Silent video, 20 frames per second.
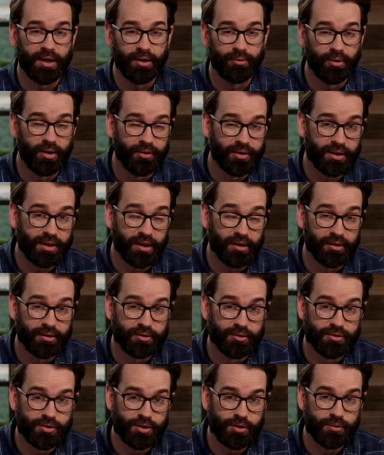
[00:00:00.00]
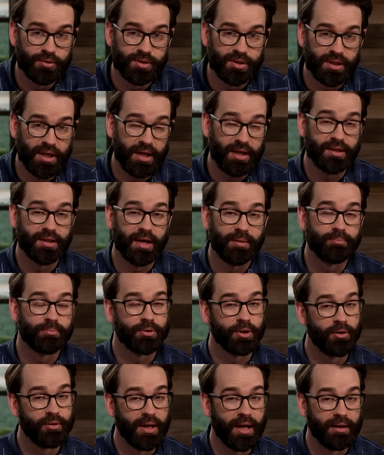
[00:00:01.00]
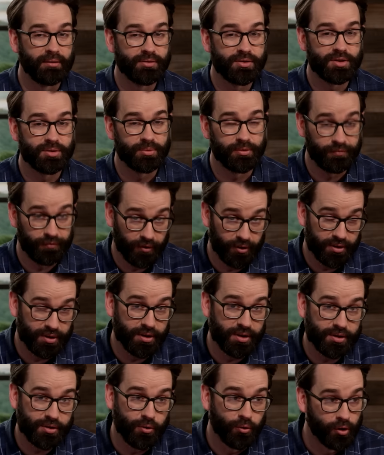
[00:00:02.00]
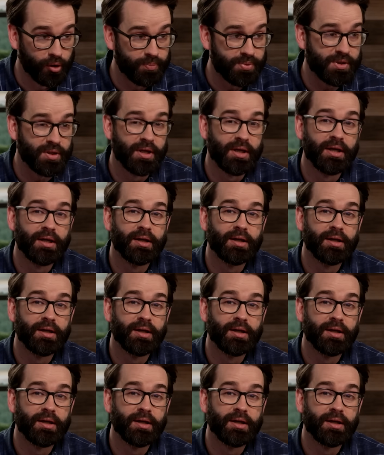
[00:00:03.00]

how all the characters use they/them pronouns to refer to this corpse.